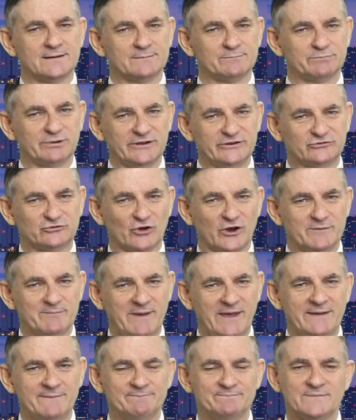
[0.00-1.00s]
Please join
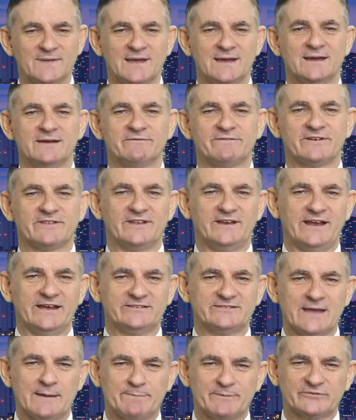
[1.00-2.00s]
me for the
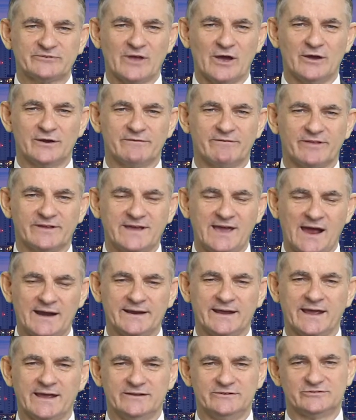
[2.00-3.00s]
next episode of the
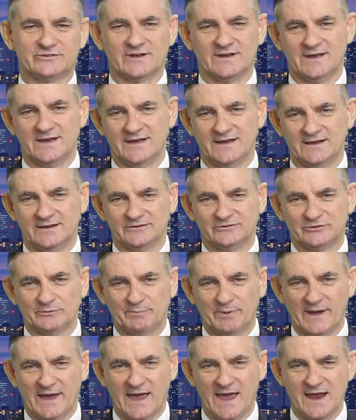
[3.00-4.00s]
Cutting Edge
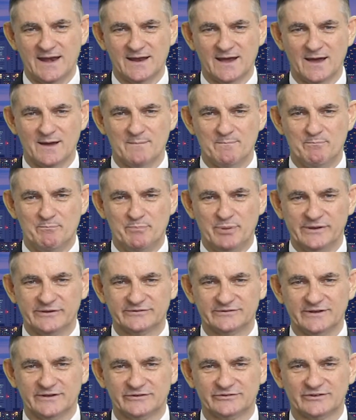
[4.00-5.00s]
Japan
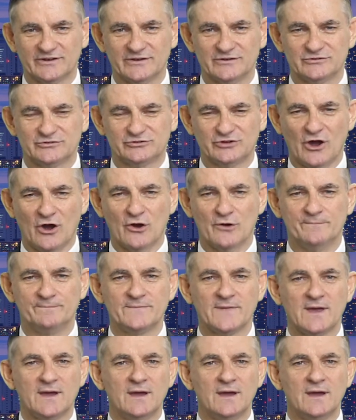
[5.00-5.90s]
Business Show.